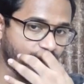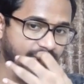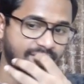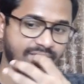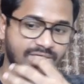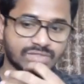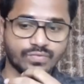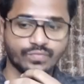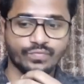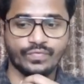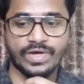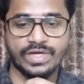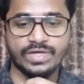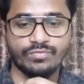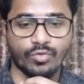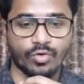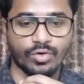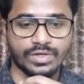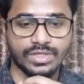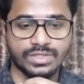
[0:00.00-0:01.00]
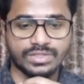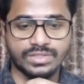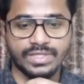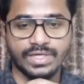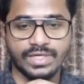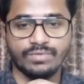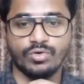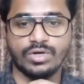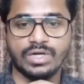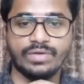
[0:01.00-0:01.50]
placed 5 orders,
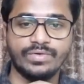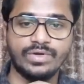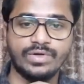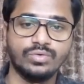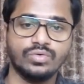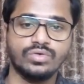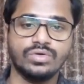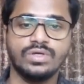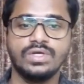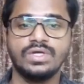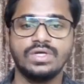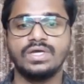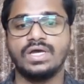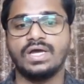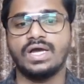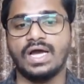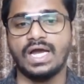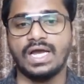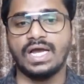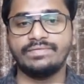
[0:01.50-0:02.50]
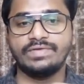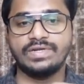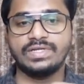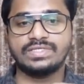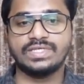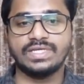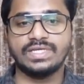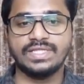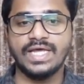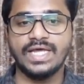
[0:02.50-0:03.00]
then what I will do, I will
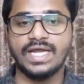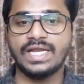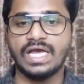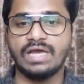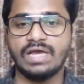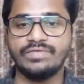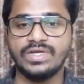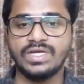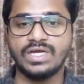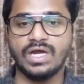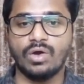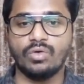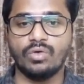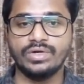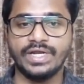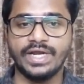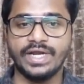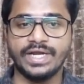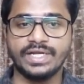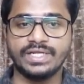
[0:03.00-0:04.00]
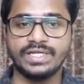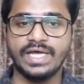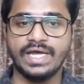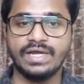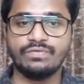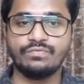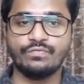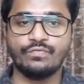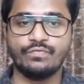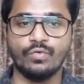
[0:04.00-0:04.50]
say that having count greater
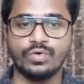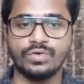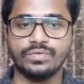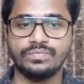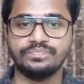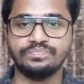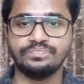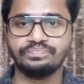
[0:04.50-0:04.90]
than 4.